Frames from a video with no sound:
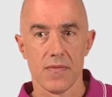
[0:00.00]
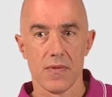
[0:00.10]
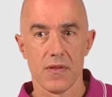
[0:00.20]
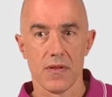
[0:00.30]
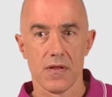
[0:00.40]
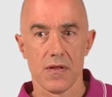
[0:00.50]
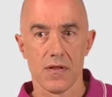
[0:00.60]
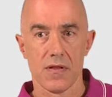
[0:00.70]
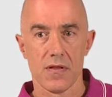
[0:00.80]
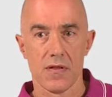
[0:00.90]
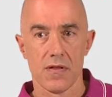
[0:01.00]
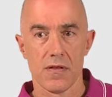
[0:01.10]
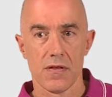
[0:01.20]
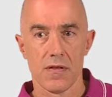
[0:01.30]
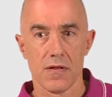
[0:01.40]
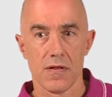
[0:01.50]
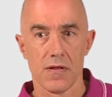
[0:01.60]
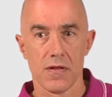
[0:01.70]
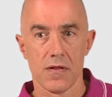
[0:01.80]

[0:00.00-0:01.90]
(silence)